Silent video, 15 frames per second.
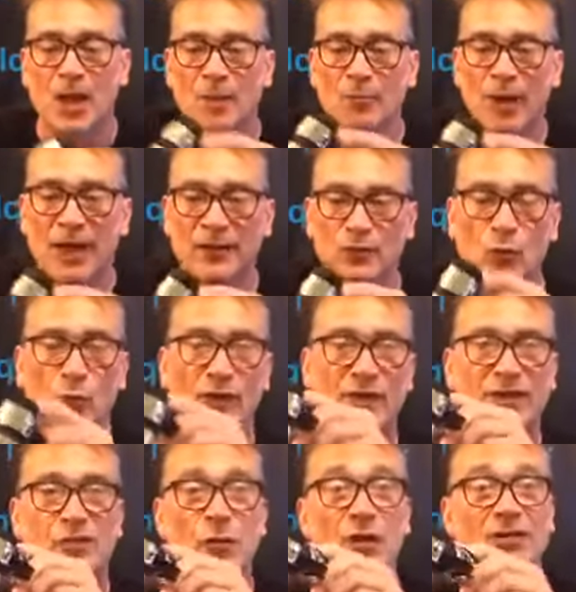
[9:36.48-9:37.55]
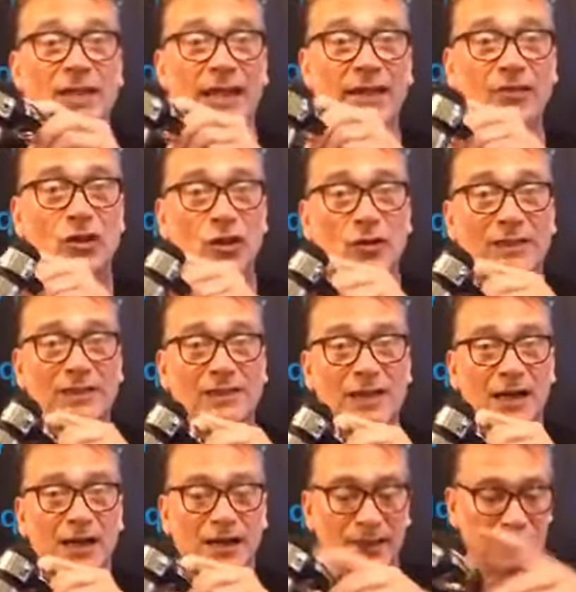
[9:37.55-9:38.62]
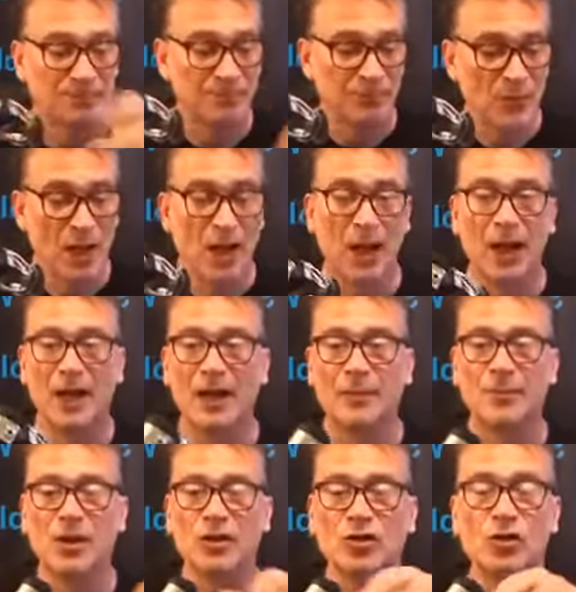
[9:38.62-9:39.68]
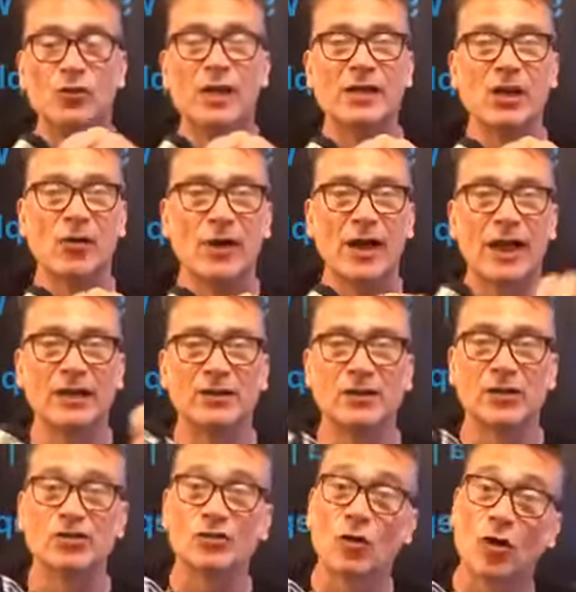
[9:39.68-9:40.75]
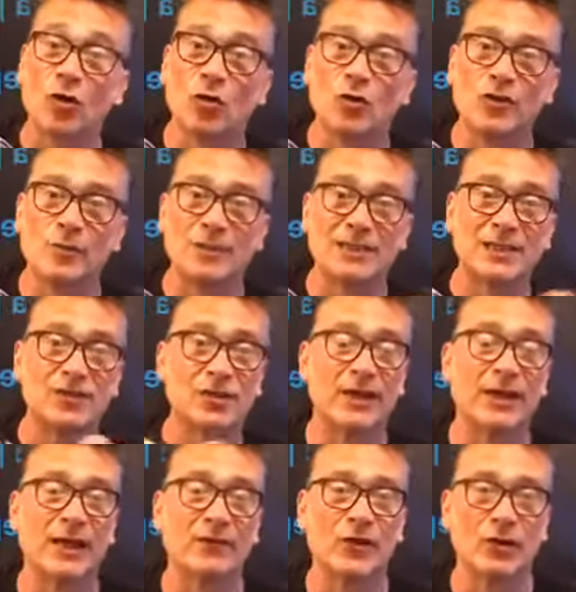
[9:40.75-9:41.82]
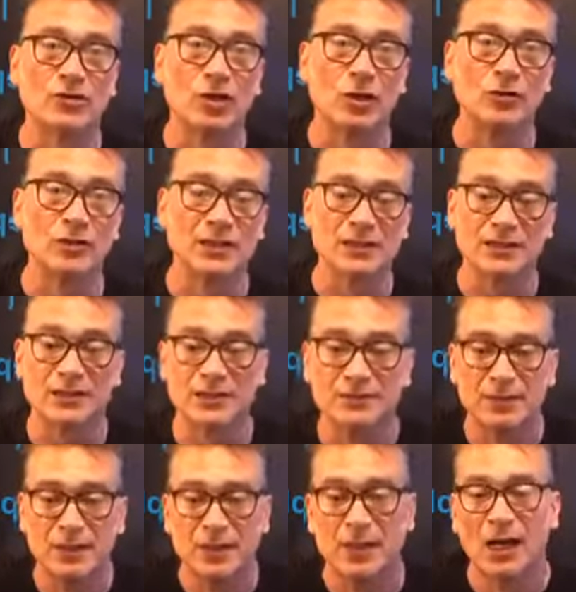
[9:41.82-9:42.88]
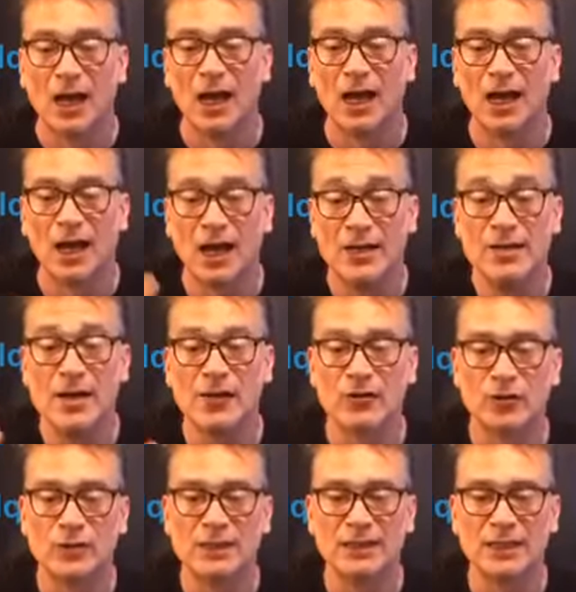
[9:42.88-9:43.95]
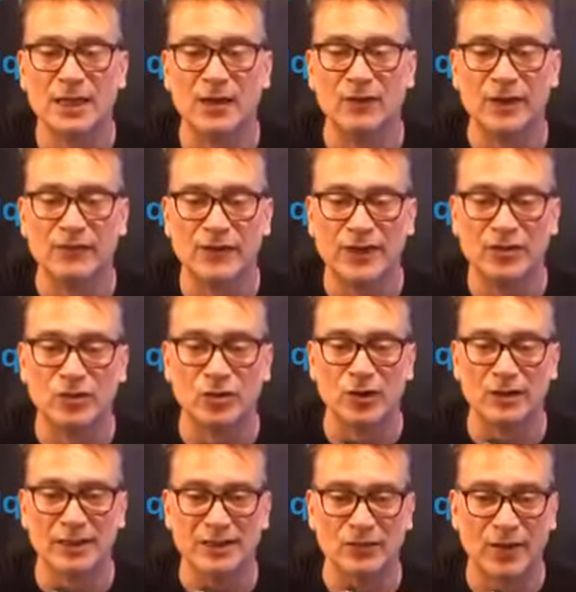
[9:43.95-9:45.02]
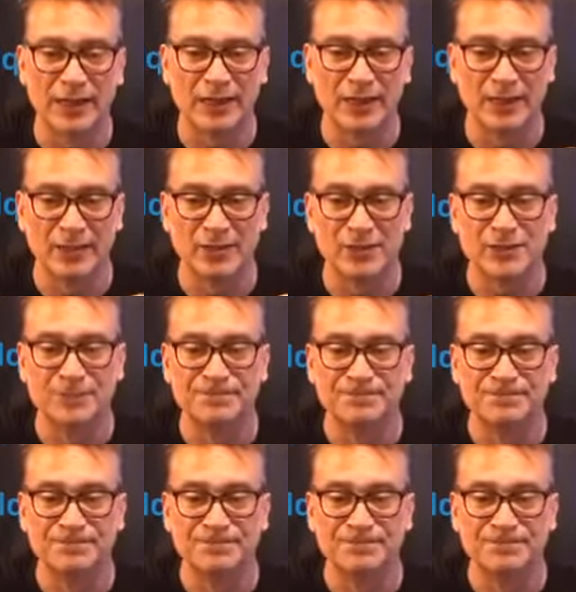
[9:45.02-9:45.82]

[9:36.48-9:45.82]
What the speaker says: But with this rotating turret design, you can go ahead and control the positioning of those hoses. Another really lovely feature on these regulators.